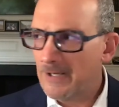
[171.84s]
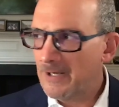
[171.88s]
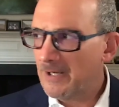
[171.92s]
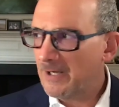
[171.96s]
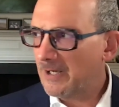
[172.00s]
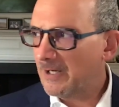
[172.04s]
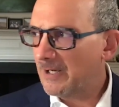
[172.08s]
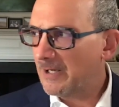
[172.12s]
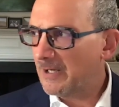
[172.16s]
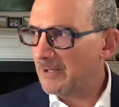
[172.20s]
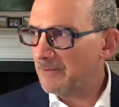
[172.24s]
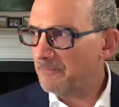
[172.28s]

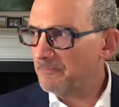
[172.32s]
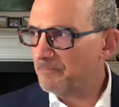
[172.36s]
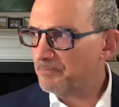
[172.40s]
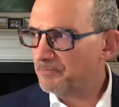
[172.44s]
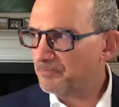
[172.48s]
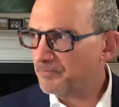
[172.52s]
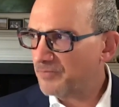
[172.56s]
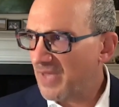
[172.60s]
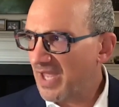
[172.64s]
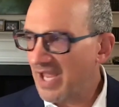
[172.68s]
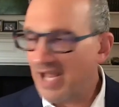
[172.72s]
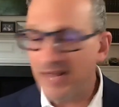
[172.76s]

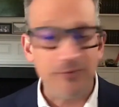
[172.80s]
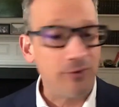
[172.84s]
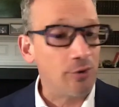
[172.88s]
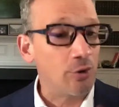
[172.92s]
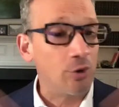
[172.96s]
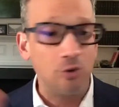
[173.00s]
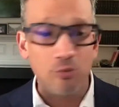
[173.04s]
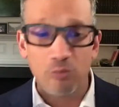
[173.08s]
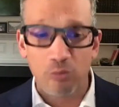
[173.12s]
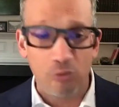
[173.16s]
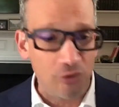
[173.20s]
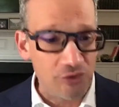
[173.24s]
had their
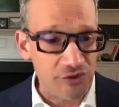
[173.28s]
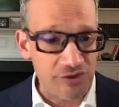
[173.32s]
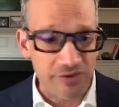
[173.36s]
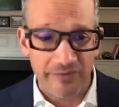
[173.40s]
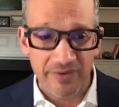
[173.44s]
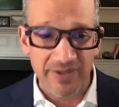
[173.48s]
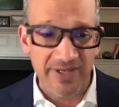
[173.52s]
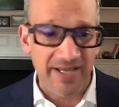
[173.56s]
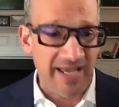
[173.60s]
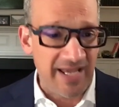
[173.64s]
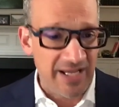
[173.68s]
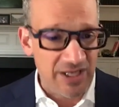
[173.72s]
own rules of
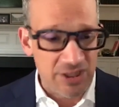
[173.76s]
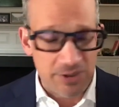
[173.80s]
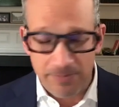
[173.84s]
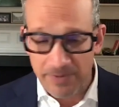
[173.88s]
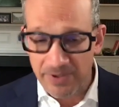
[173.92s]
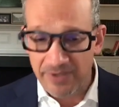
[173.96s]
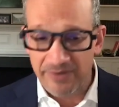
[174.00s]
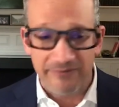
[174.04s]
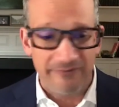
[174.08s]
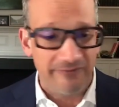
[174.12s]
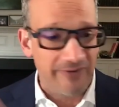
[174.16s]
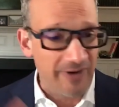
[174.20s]

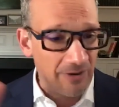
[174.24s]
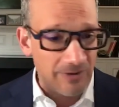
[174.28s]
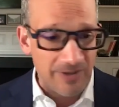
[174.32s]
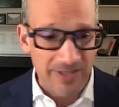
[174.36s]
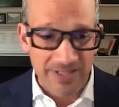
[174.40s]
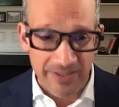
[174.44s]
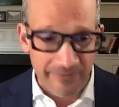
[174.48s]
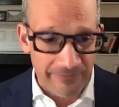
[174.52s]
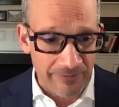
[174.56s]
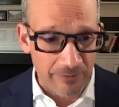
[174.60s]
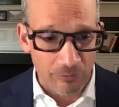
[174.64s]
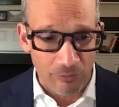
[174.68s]
engagement, very
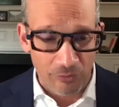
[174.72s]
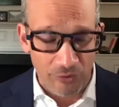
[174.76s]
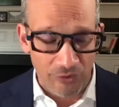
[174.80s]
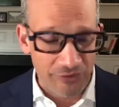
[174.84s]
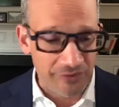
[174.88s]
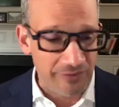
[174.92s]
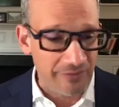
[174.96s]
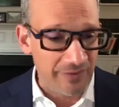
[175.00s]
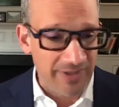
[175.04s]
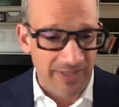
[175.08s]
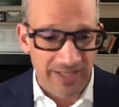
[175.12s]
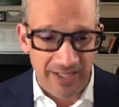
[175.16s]
different
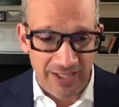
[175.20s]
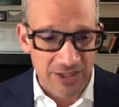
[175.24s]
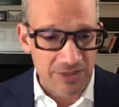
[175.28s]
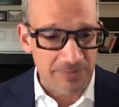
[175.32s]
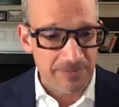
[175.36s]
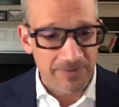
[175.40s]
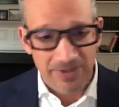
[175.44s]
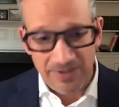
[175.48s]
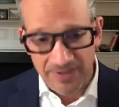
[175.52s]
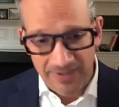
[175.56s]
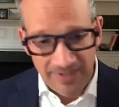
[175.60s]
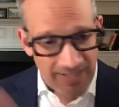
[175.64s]
rules of
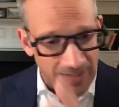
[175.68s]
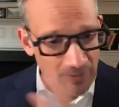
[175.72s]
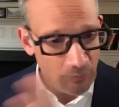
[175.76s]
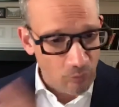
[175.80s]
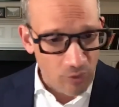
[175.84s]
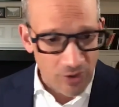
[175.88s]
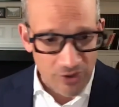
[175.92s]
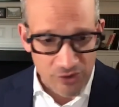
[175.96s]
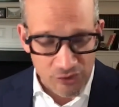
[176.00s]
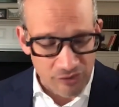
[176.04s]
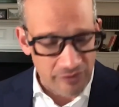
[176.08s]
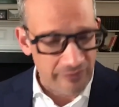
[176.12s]
engagement. Again,
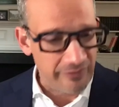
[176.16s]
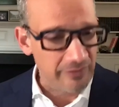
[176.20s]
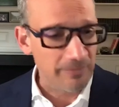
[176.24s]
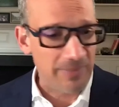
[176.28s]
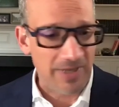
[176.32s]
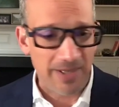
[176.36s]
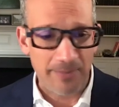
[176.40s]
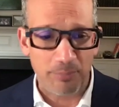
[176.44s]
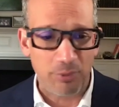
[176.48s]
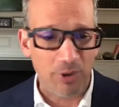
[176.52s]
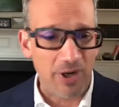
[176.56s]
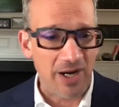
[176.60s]
one driven
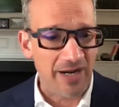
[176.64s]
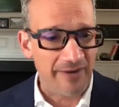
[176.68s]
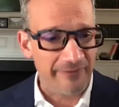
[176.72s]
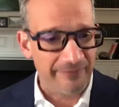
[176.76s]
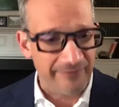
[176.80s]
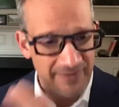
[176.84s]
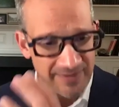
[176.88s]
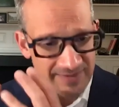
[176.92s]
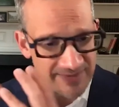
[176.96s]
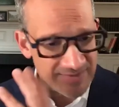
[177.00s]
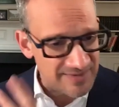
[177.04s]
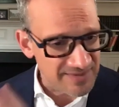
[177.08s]
by
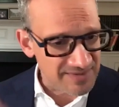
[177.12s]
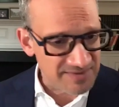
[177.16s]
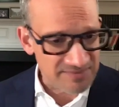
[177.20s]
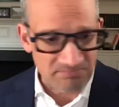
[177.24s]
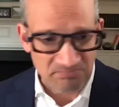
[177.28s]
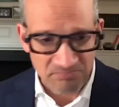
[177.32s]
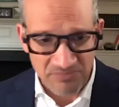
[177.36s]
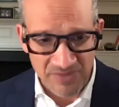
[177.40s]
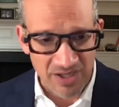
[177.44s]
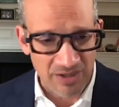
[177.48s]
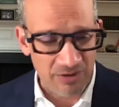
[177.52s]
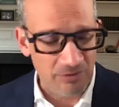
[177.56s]
profits,
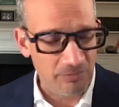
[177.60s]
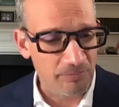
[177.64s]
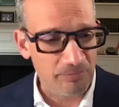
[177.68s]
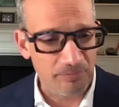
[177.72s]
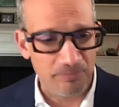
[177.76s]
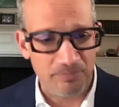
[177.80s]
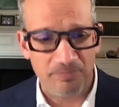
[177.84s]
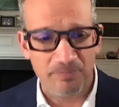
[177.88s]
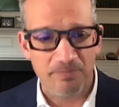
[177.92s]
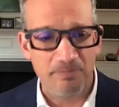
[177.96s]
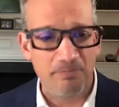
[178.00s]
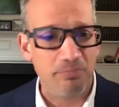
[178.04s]

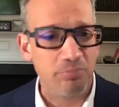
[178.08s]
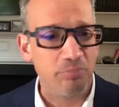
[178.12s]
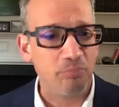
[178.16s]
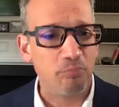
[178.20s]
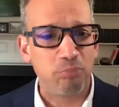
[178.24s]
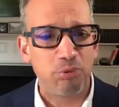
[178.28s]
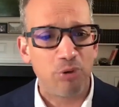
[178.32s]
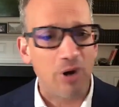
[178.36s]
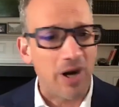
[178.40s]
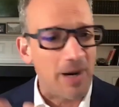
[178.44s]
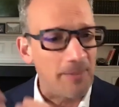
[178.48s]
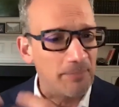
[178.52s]

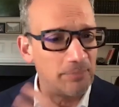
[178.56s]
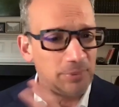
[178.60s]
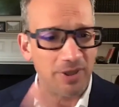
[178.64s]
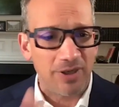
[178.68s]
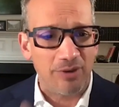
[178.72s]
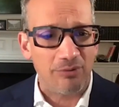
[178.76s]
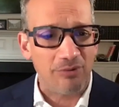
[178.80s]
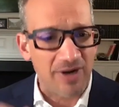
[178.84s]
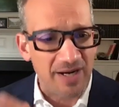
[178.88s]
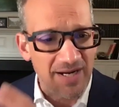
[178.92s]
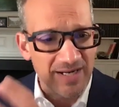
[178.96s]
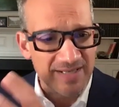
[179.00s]
property
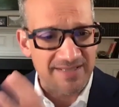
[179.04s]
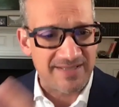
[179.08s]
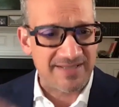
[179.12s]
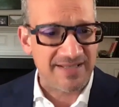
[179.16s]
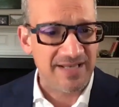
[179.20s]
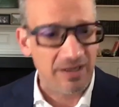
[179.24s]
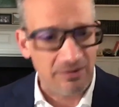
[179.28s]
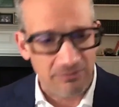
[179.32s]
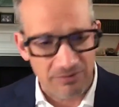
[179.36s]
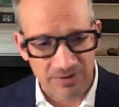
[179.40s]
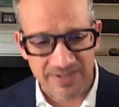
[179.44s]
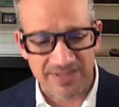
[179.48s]
rights,
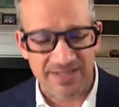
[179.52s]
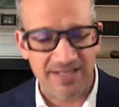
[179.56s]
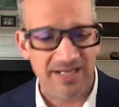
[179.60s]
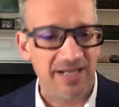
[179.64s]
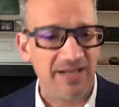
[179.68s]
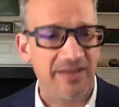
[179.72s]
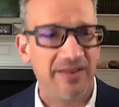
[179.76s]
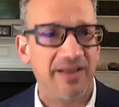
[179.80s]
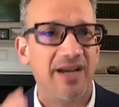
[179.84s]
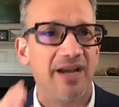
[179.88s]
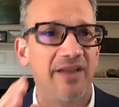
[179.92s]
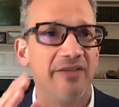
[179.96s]
secrecy,
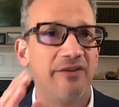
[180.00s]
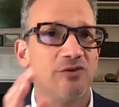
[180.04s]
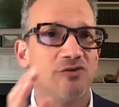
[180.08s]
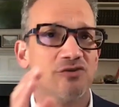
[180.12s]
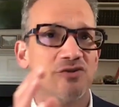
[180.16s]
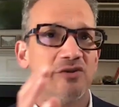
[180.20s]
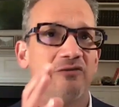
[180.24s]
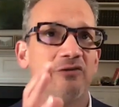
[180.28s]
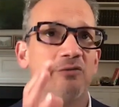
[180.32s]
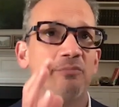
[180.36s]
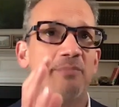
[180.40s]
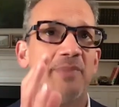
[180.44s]
the other
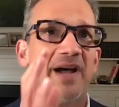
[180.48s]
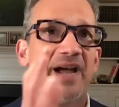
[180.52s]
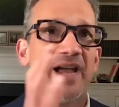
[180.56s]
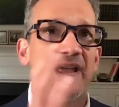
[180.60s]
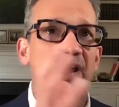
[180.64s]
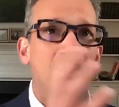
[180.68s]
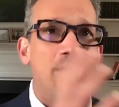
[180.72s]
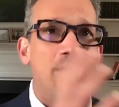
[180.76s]
driven by